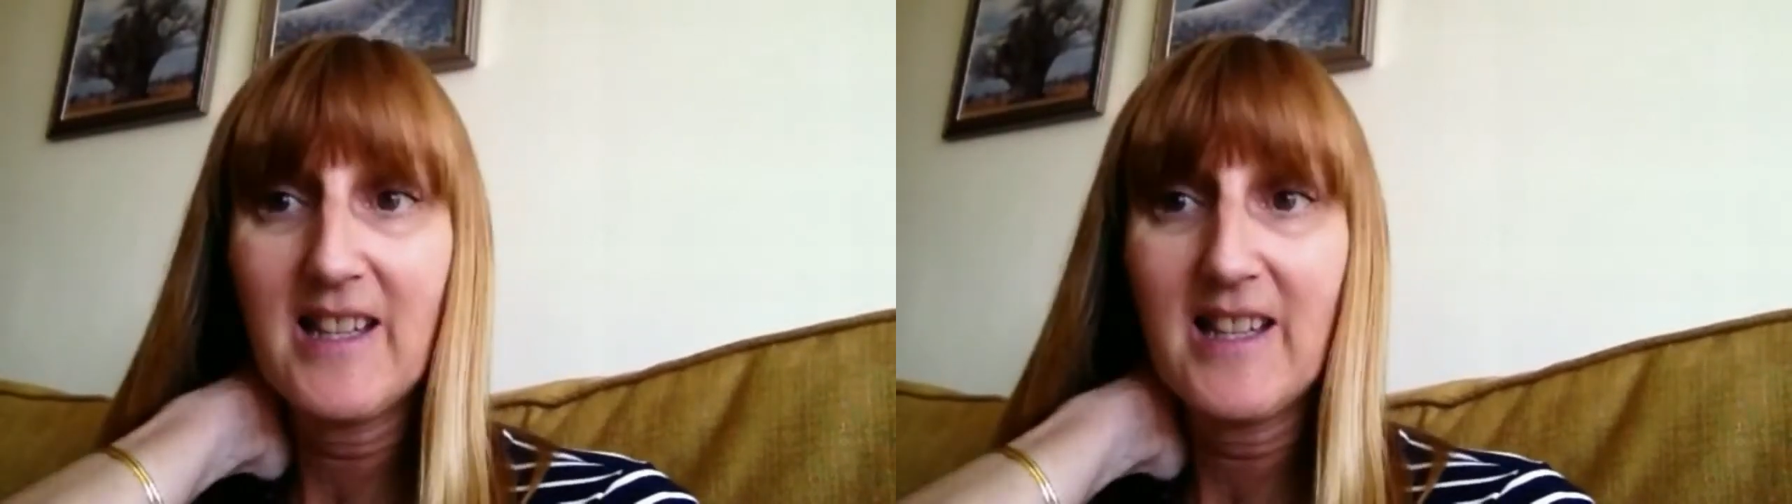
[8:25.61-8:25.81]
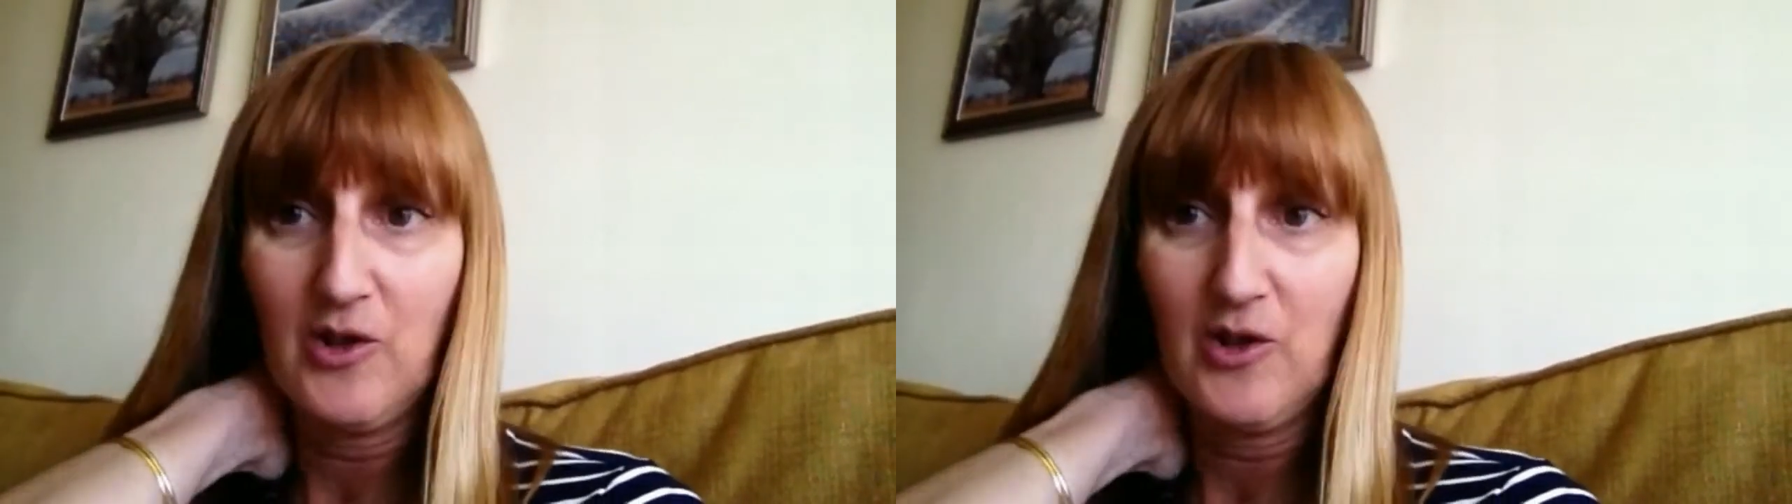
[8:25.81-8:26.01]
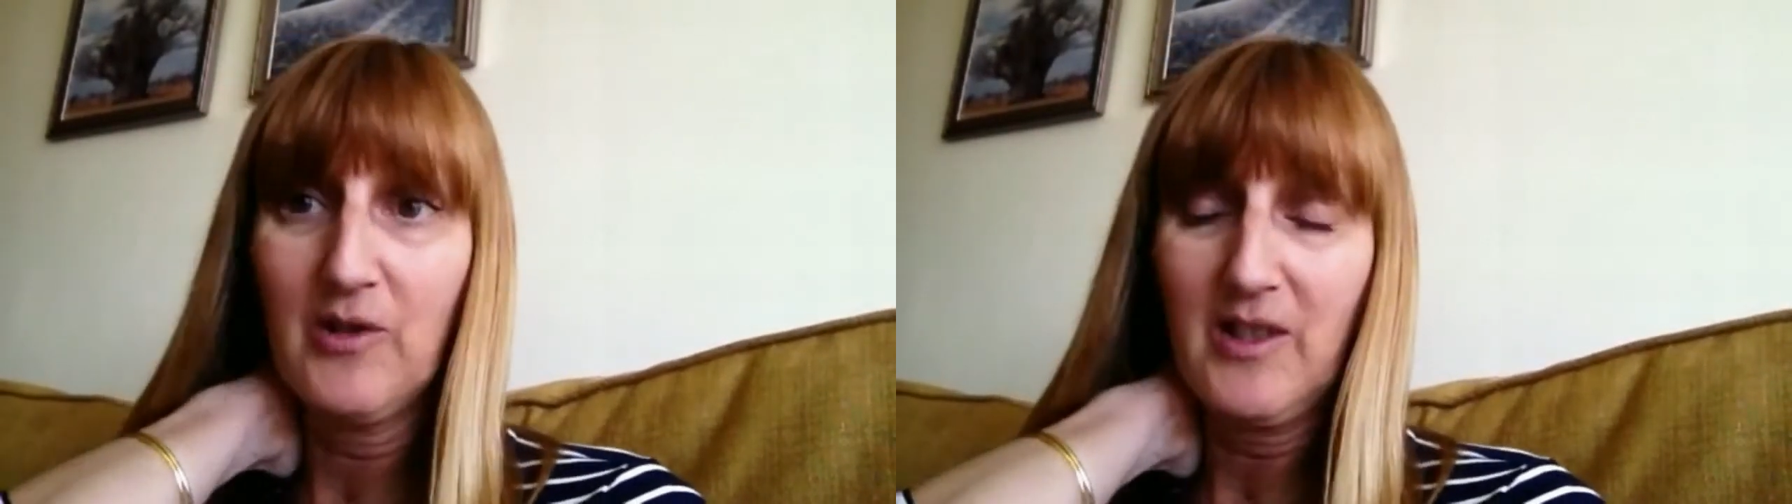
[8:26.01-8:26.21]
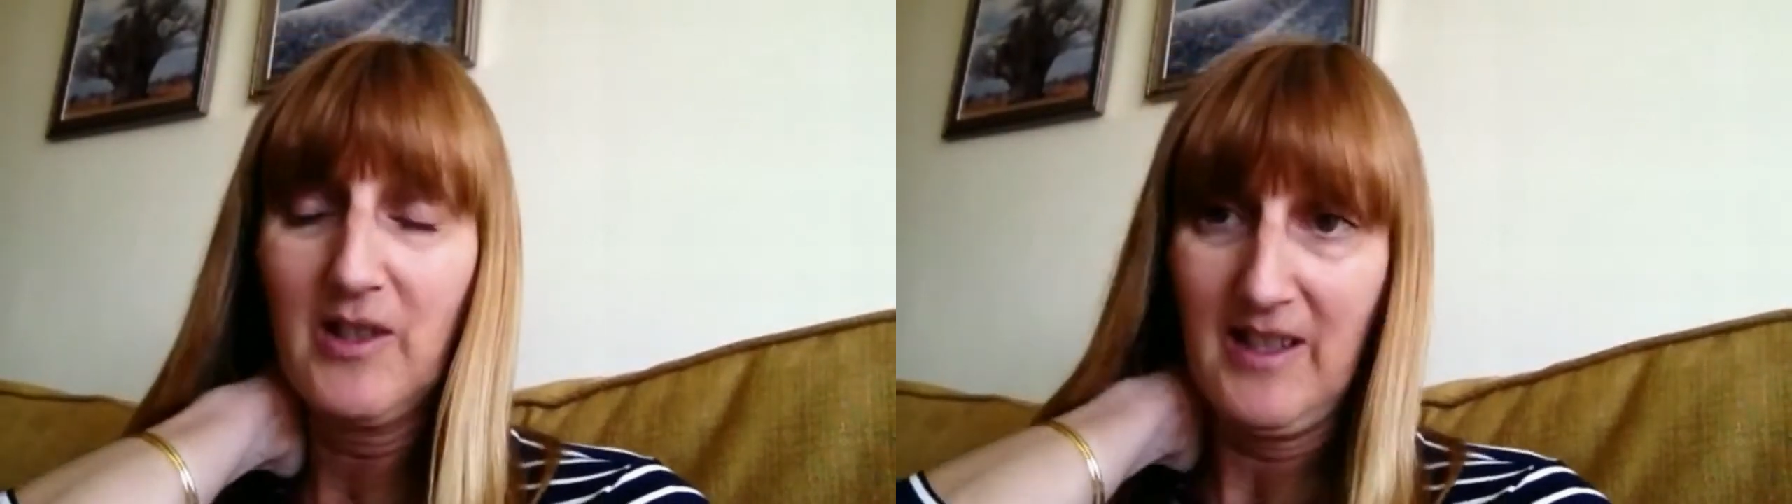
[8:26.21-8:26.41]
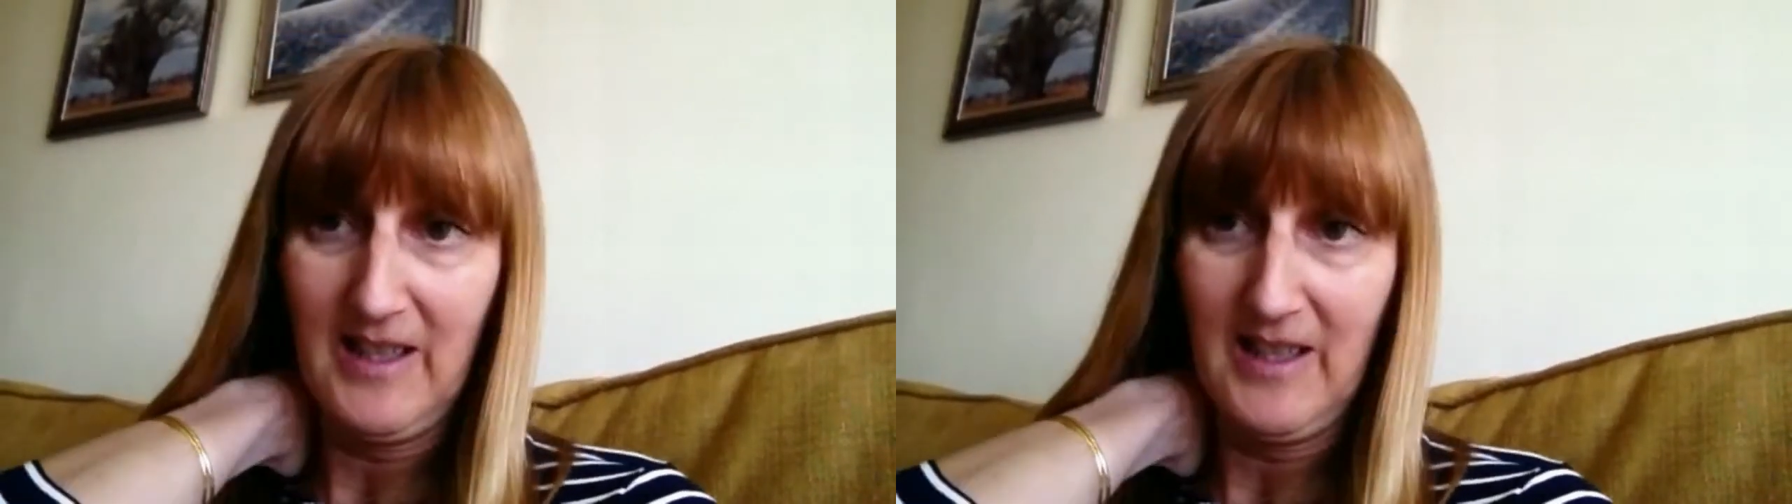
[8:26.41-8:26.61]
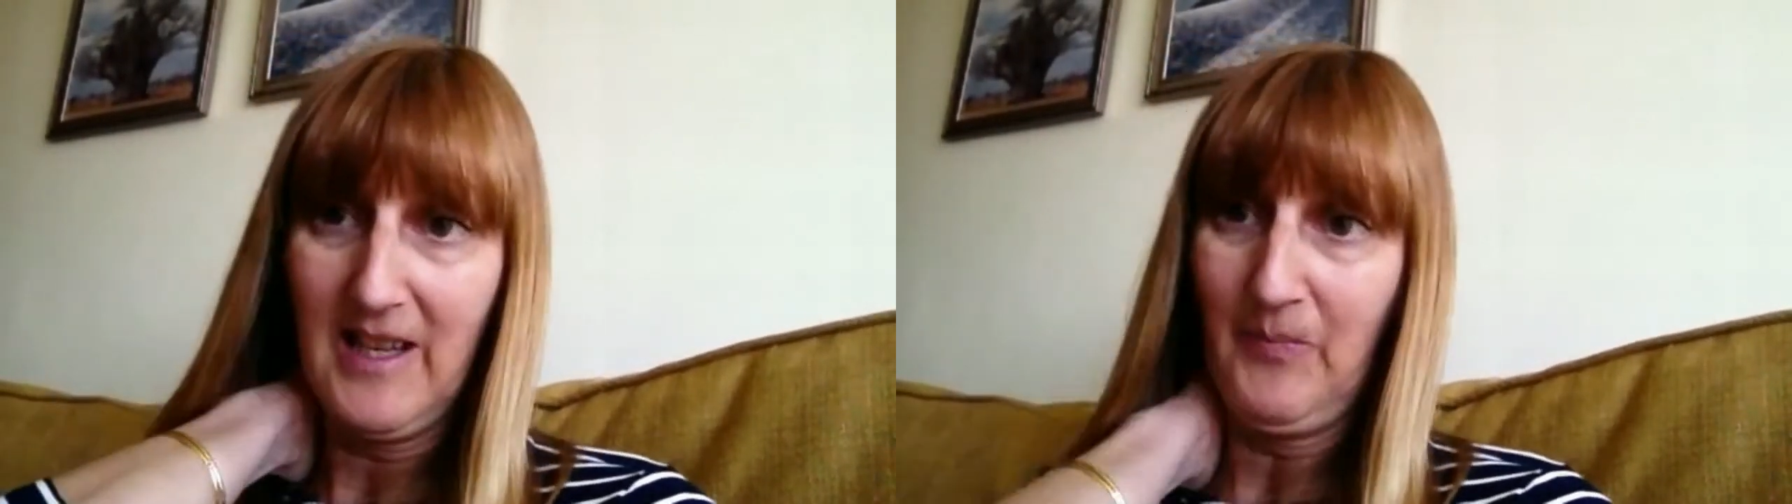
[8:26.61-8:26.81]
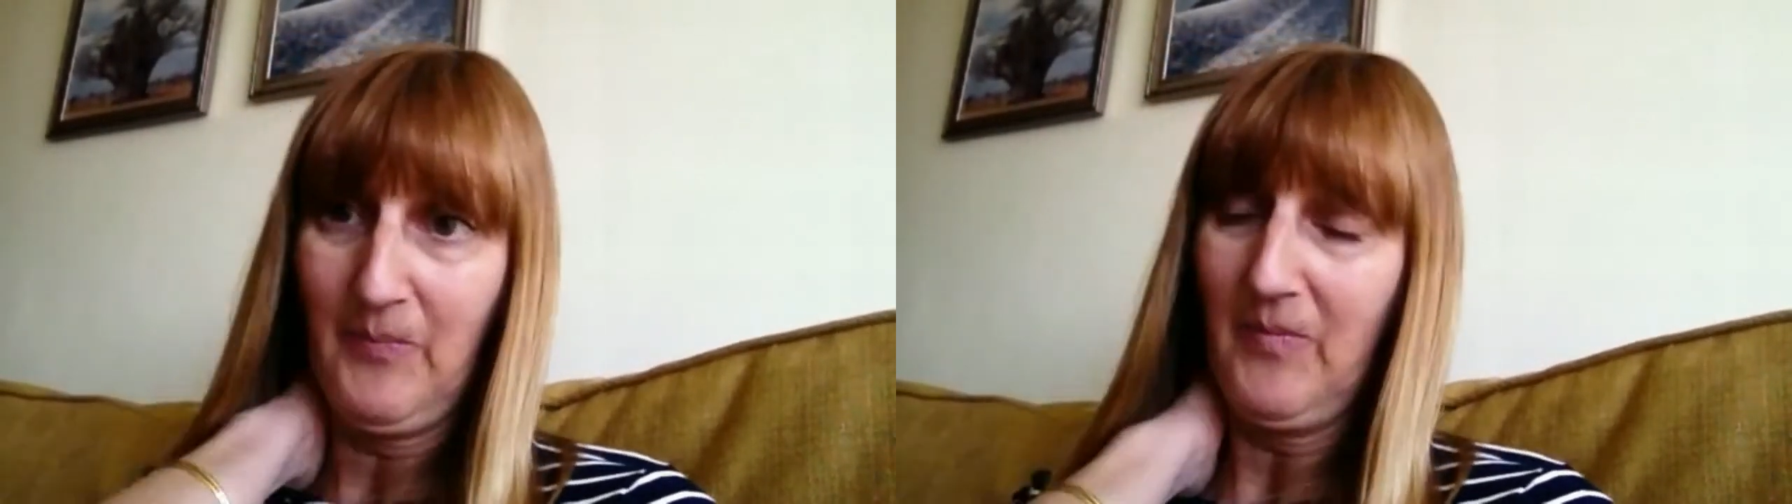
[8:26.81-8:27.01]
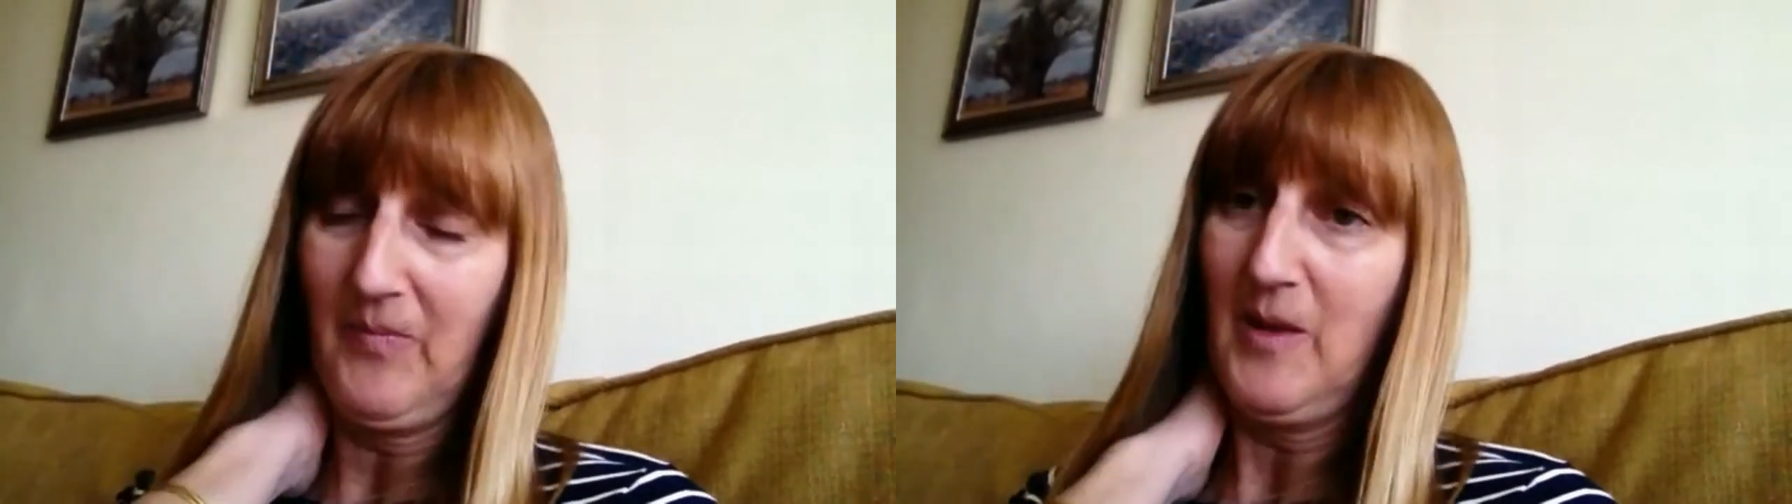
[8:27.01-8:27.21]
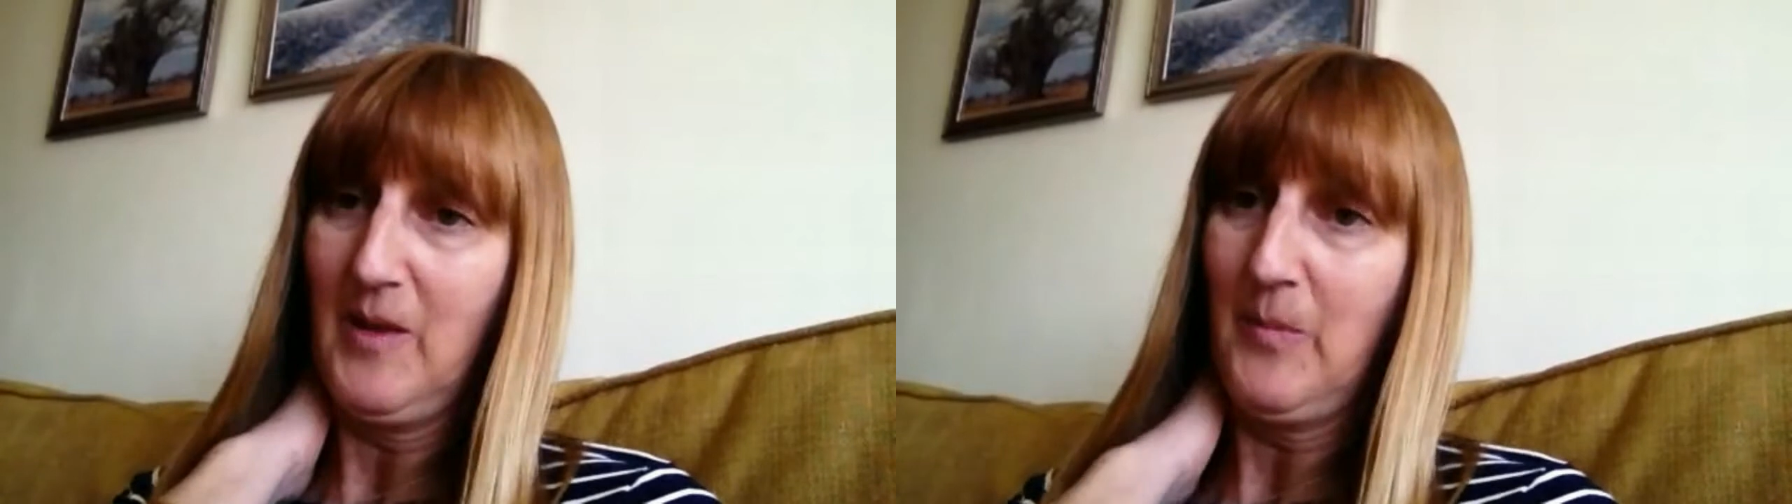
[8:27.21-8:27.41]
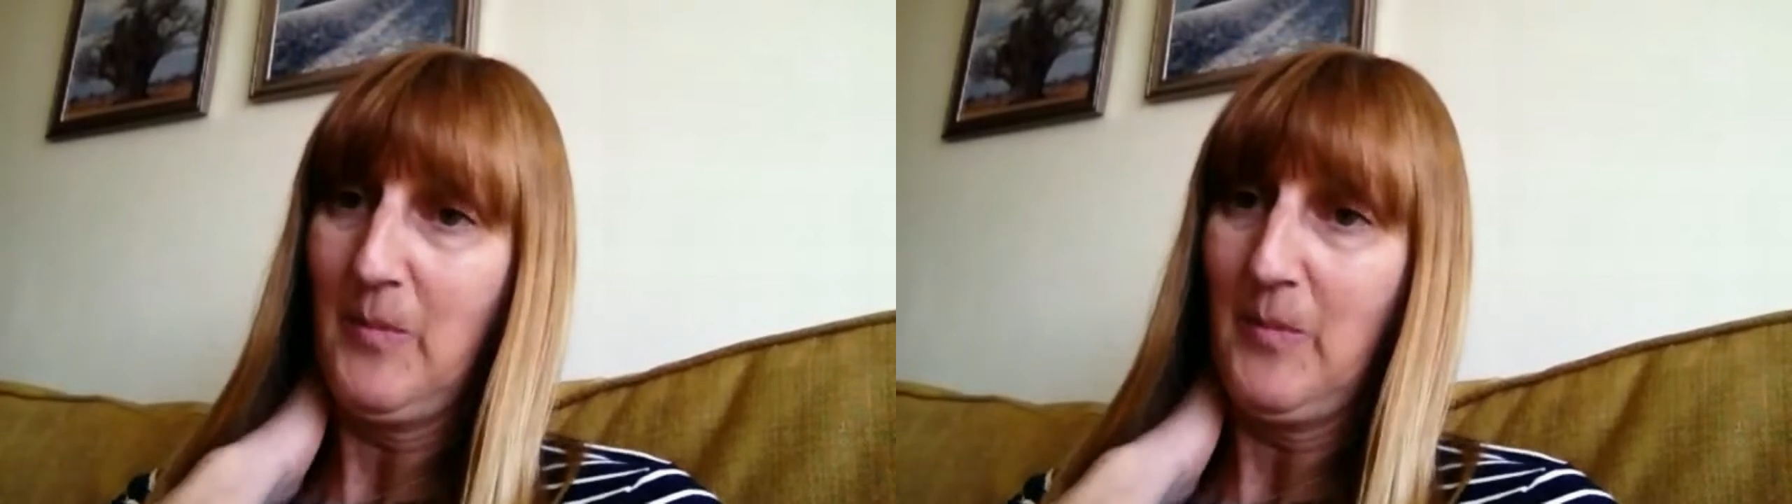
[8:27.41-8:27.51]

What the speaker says: I could talk to the